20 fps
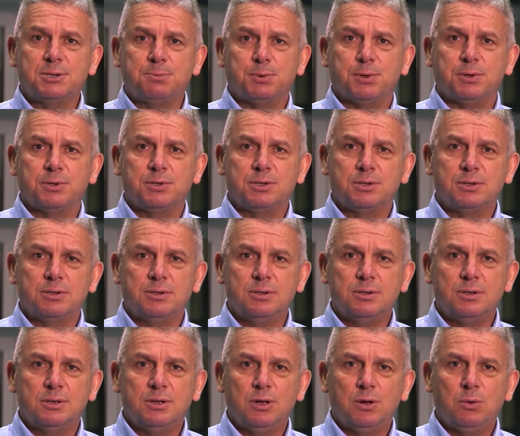As
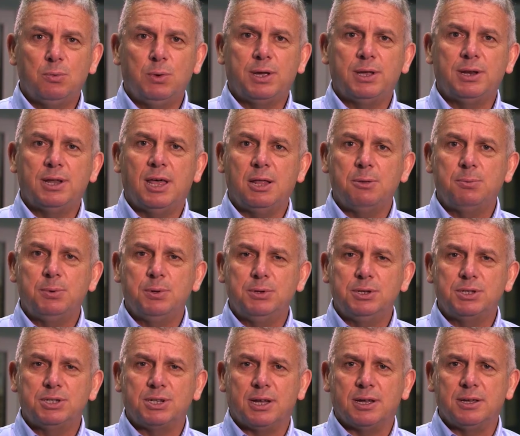experts, we
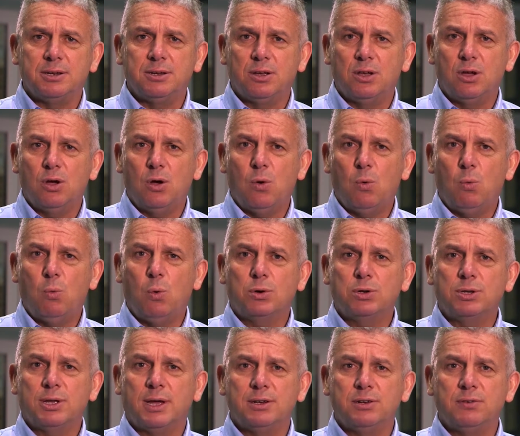can help you decide
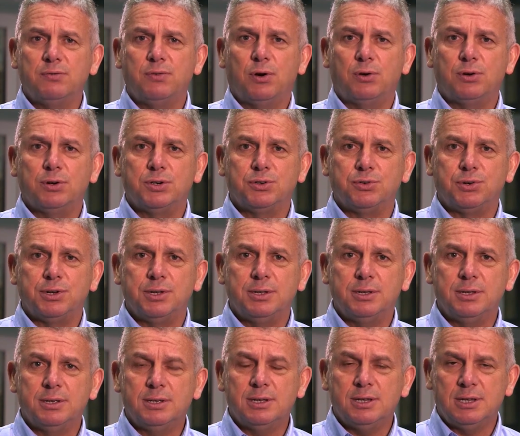what kind of
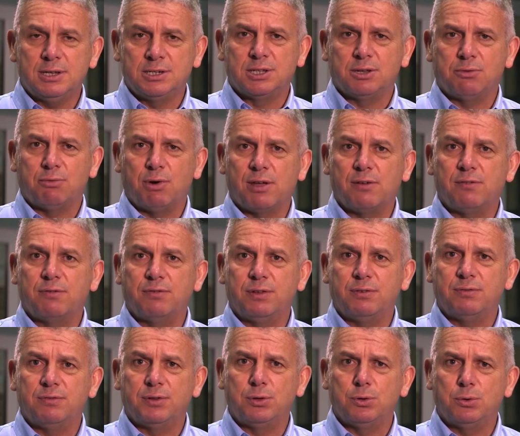orangery is the
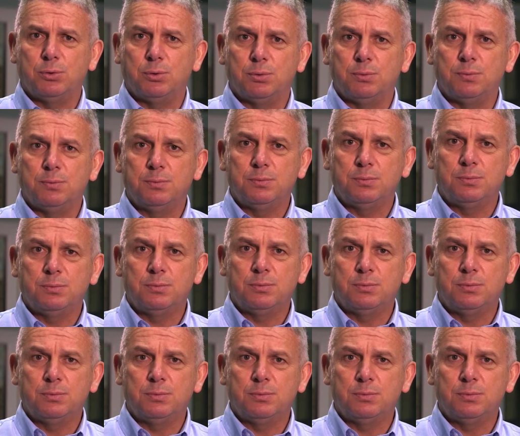right fit for you.